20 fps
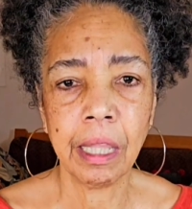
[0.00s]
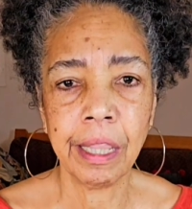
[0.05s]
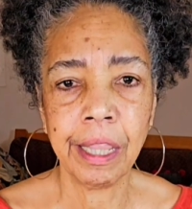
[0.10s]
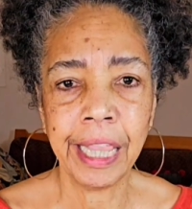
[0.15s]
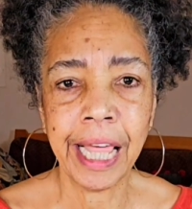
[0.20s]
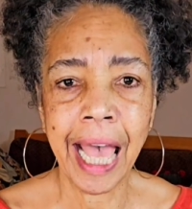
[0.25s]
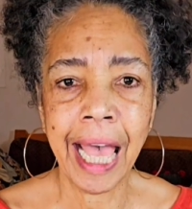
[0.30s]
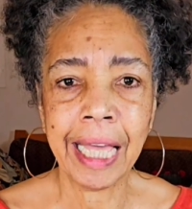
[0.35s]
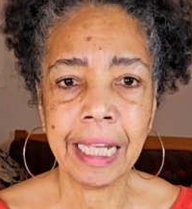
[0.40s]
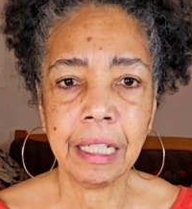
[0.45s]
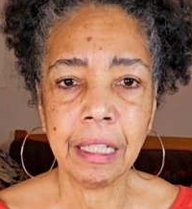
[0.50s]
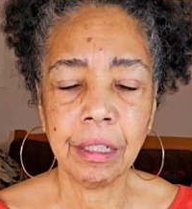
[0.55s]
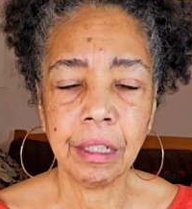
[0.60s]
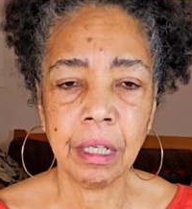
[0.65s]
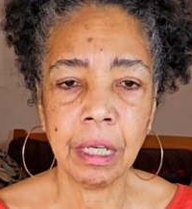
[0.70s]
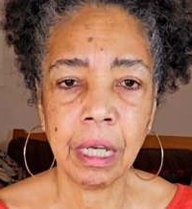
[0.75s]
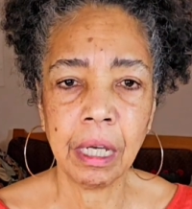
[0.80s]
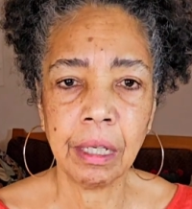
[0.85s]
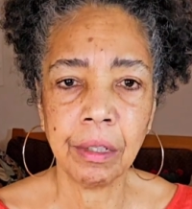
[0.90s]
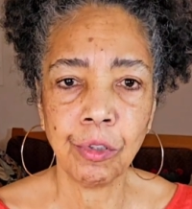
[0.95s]
that
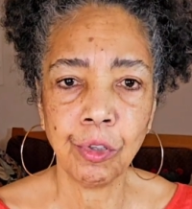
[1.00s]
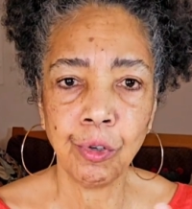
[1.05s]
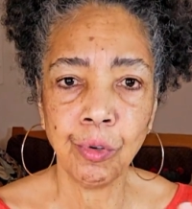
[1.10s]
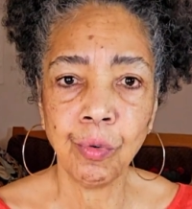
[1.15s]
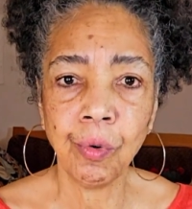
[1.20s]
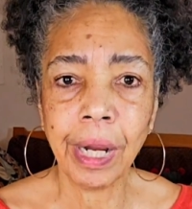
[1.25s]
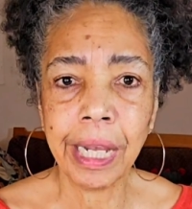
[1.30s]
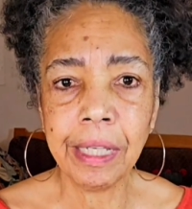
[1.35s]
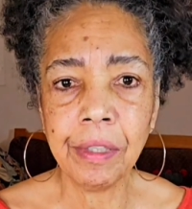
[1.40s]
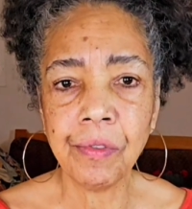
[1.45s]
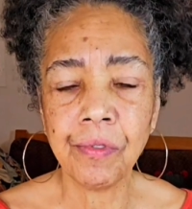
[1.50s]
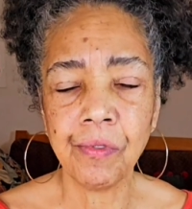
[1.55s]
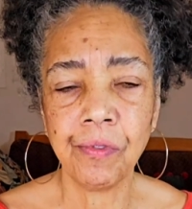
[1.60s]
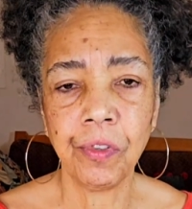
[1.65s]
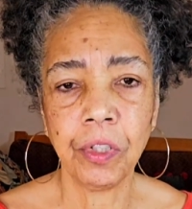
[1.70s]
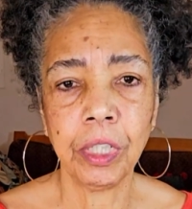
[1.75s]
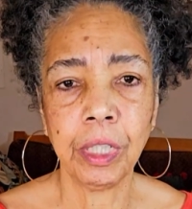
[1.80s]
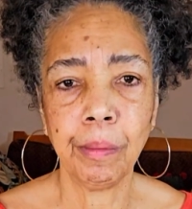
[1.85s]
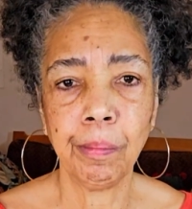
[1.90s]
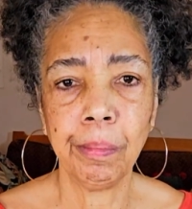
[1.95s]

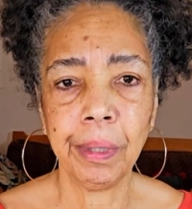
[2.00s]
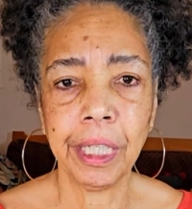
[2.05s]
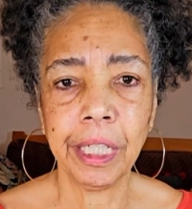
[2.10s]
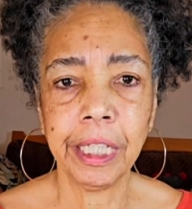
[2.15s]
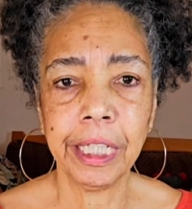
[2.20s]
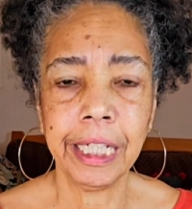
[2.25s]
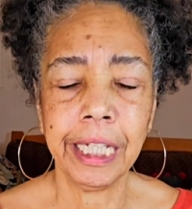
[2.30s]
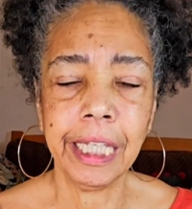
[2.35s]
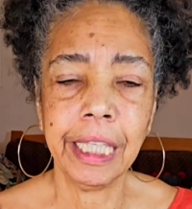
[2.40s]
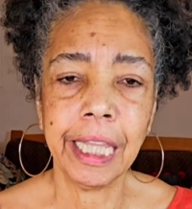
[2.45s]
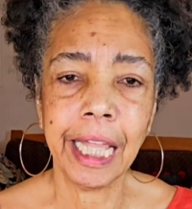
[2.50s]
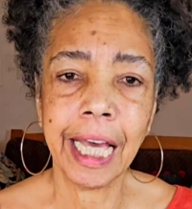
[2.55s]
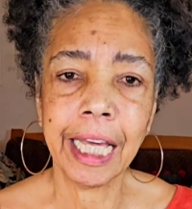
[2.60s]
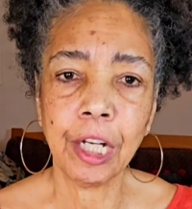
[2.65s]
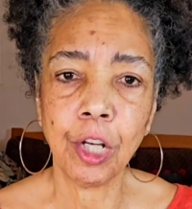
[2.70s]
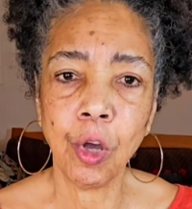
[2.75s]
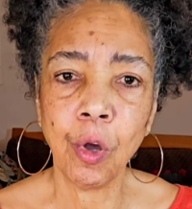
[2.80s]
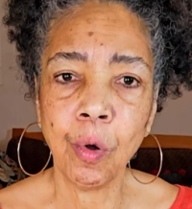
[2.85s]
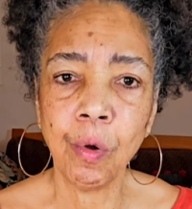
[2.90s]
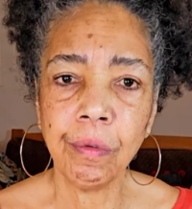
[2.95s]
graceful ability,
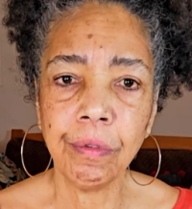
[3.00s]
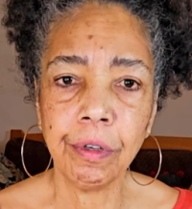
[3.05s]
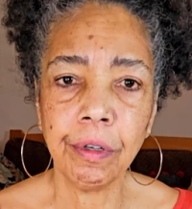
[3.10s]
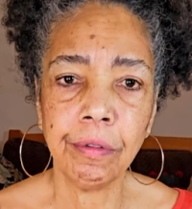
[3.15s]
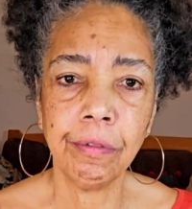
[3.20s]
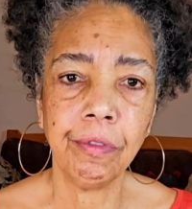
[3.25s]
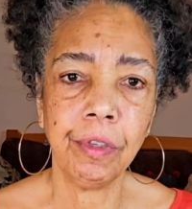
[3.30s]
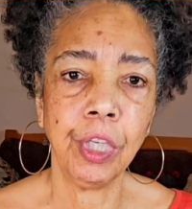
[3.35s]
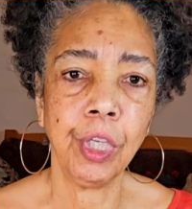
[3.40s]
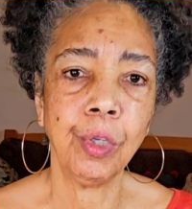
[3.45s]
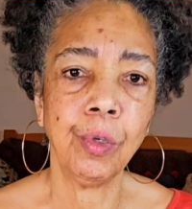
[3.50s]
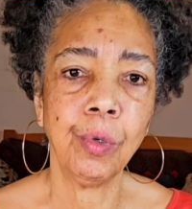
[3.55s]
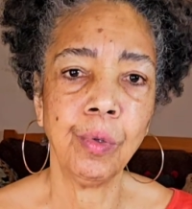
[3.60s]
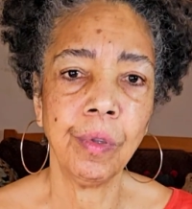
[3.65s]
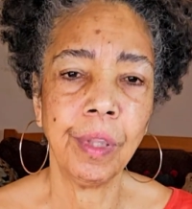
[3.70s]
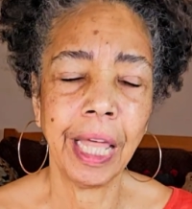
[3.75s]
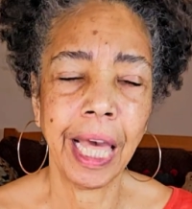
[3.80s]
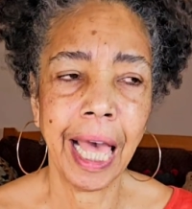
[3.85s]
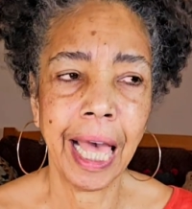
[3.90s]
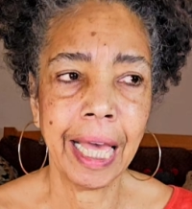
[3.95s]
that
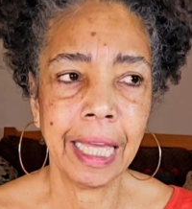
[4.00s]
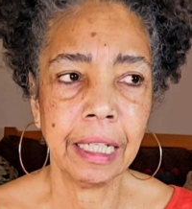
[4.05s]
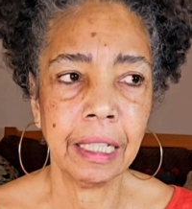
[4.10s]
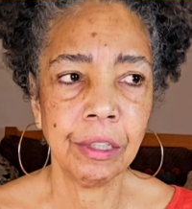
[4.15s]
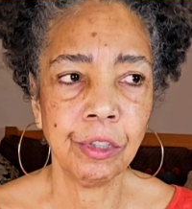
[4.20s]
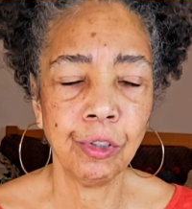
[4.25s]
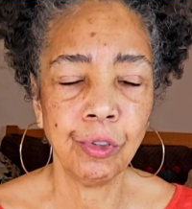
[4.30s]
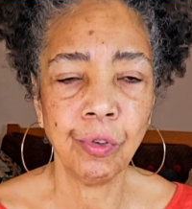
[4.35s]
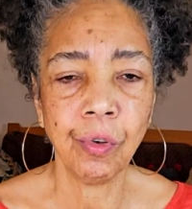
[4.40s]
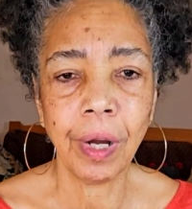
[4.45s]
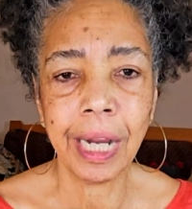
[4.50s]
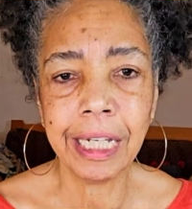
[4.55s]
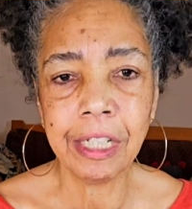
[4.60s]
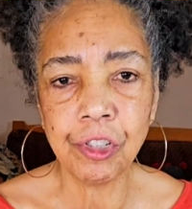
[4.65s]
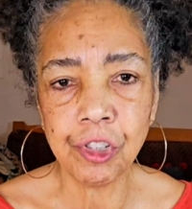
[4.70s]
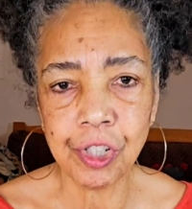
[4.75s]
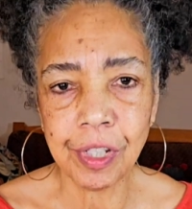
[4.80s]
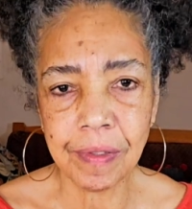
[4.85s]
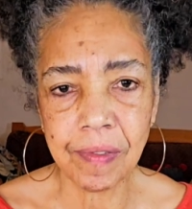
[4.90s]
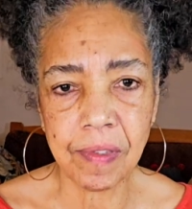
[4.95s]
overview, that
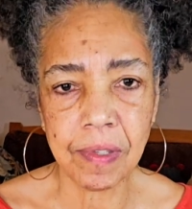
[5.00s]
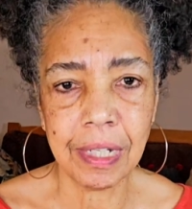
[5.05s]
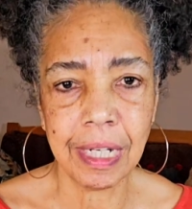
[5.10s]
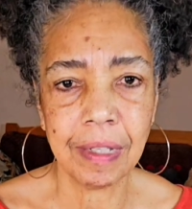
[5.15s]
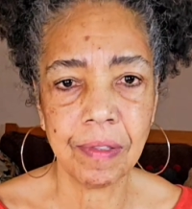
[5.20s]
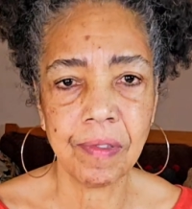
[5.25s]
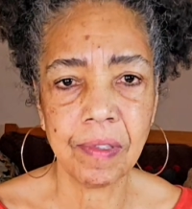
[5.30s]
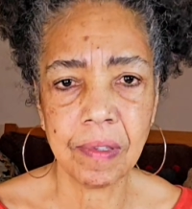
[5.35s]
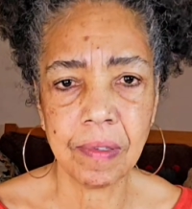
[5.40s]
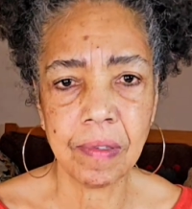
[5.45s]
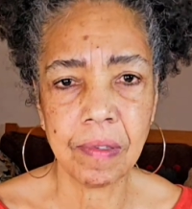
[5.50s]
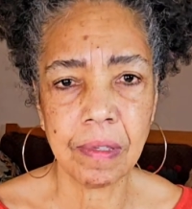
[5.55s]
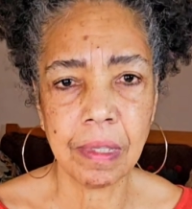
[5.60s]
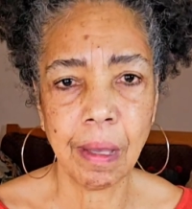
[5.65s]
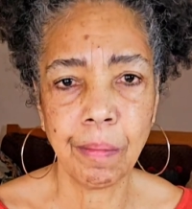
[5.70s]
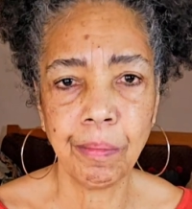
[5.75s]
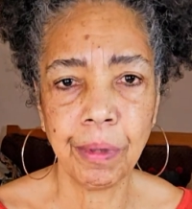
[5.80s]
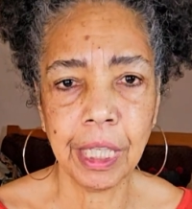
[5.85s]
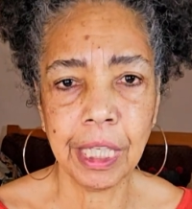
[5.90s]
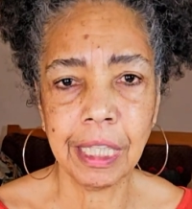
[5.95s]
graciousness is
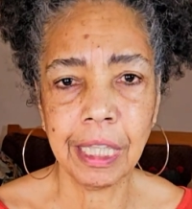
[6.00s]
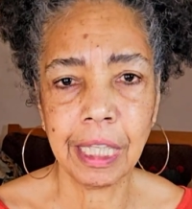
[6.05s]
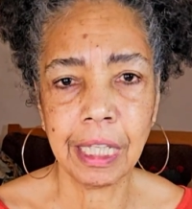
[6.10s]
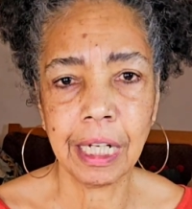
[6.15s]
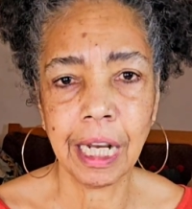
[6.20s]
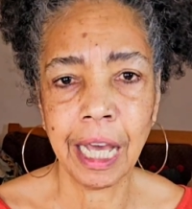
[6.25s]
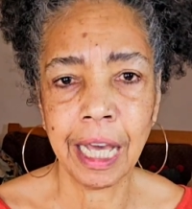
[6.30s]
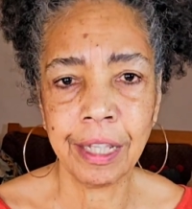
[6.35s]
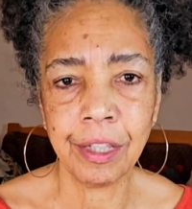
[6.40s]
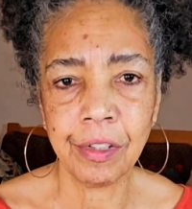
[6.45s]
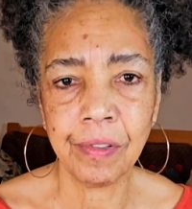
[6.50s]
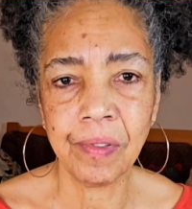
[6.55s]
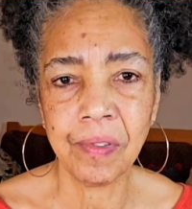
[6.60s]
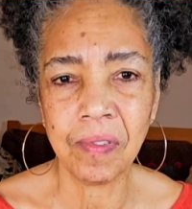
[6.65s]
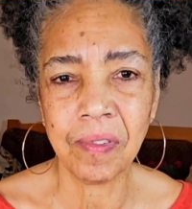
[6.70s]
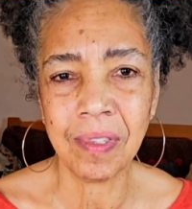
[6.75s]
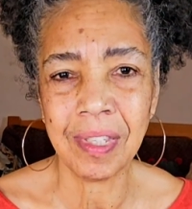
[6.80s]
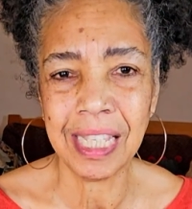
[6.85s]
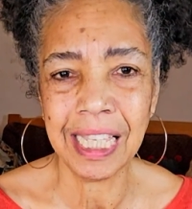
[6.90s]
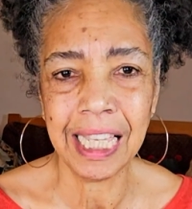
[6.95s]
something that others
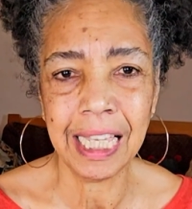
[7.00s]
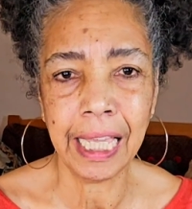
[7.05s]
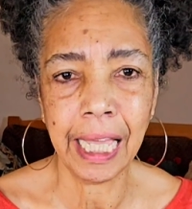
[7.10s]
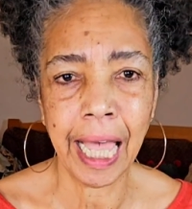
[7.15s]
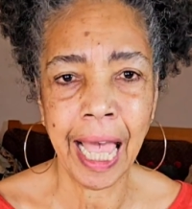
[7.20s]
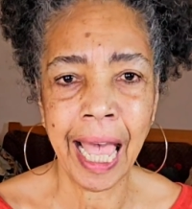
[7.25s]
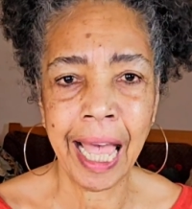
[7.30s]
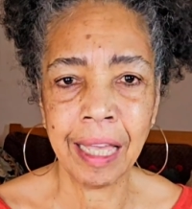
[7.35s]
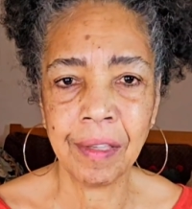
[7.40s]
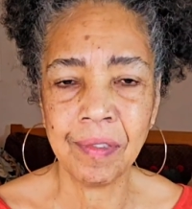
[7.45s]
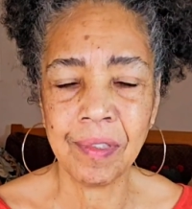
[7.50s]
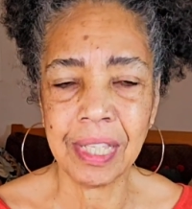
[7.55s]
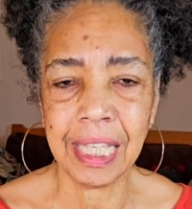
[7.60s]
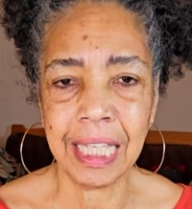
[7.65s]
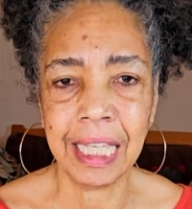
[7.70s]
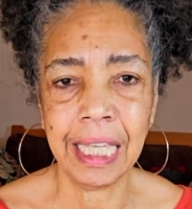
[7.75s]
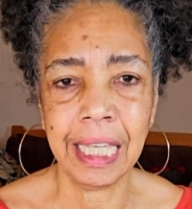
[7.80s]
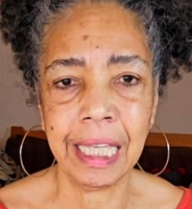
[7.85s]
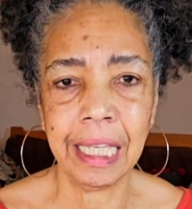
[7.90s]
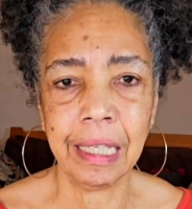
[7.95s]
see as
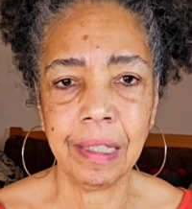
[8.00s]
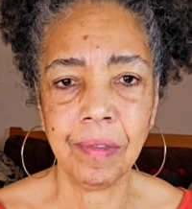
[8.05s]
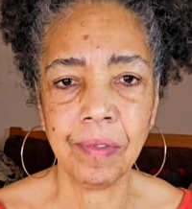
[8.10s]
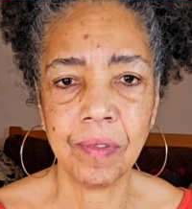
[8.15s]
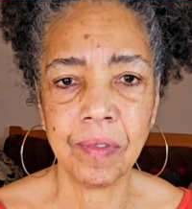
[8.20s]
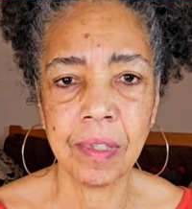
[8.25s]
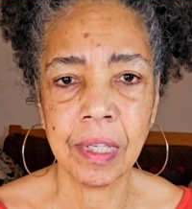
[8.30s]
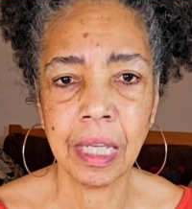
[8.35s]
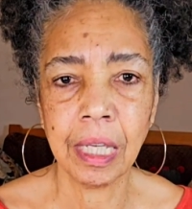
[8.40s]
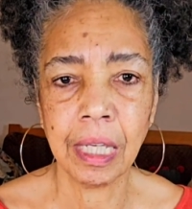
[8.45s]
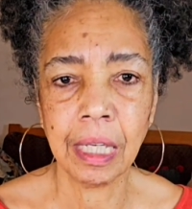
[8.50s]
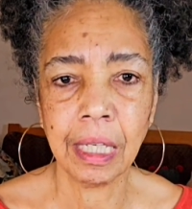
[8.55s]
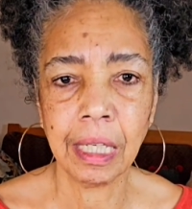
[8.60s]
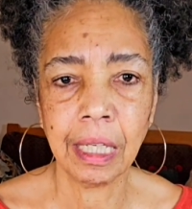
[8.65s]
ease,